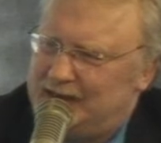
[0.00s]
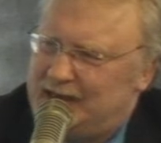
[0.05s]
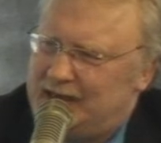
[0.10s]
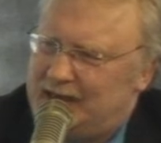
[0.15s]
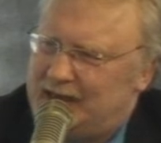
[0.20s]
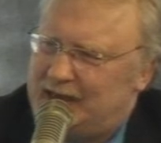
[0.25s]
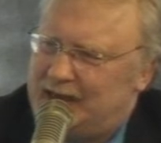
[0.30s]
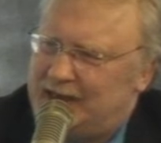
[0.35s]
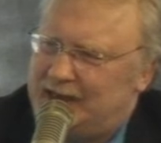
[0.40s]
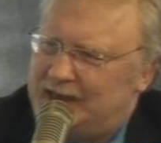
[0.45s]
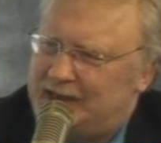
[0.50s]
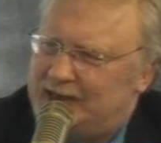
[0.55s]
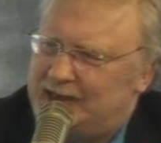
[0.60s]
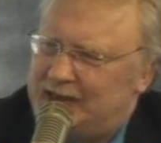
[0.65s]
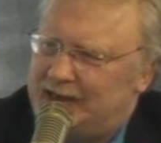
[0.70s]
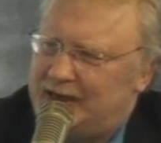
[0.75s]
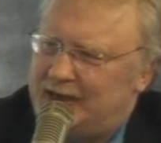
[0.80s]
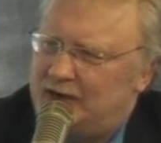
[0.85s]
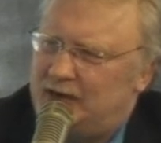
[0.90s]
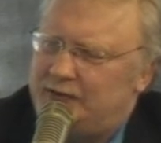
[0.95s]
And
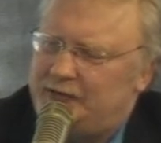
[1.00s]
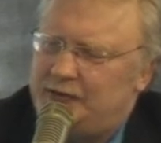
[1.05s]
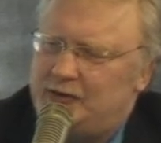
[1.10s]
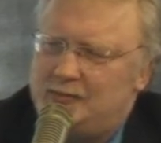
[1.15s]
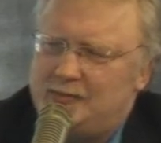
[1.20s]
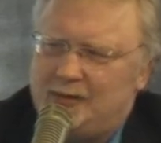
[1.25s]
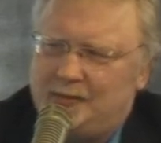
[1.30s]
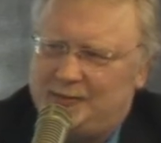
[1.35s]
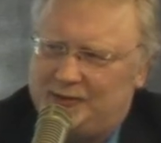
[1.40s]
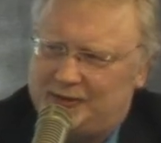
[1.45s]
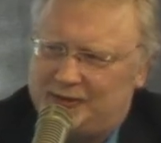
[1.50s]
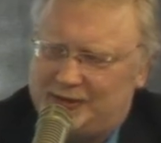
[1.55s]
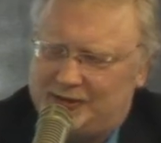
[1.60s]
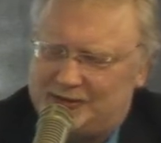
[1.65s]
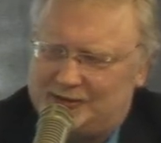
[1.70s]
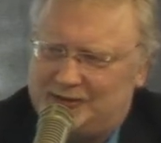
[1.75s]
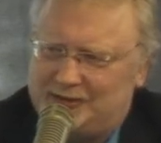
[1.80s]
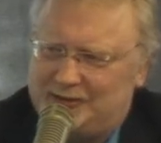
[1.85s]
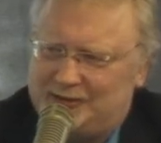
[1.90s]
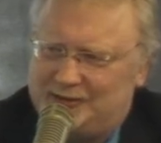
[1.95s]
I don't know if you remember
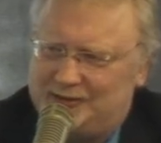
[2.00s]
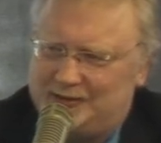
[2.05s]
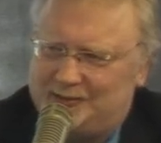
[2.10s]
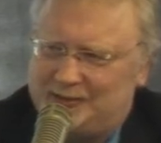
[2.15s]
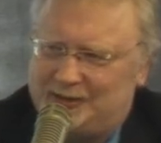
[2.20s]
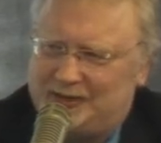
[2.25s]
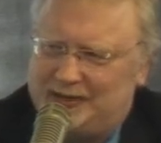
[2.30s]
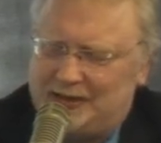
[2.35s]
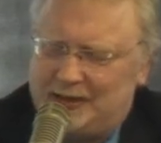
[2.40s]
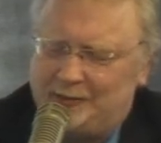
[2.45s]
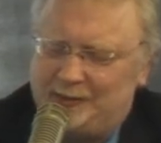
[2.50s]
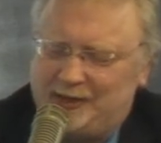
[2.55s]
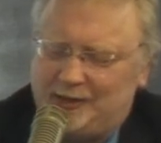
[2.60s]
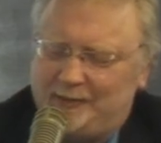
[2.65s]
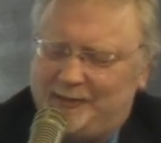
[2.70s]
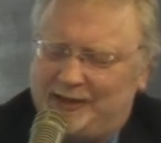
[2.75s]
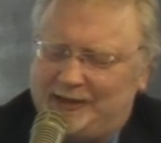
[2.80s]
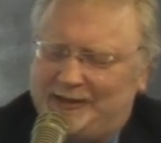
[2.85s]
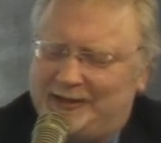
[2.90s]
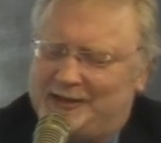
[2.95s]
this, but I'm going to go
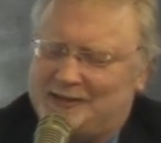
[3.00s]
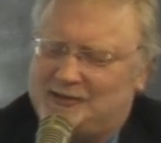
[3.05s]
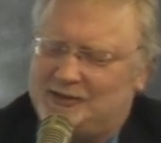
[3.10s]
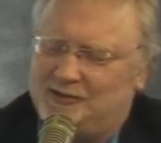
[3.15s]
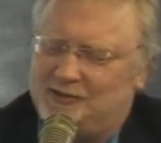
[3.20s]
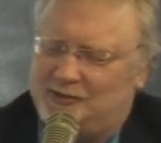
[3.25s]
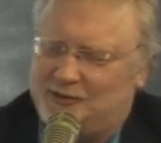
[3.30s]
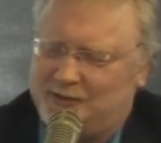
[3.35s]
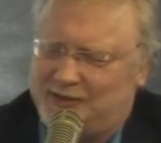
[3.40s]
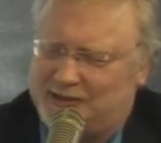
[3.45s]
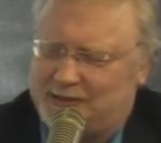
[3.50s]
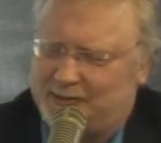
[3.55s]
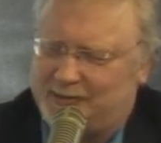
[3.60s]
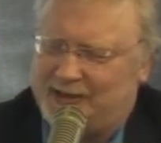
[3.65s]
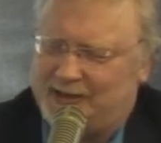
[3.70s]
back to asking you a question, but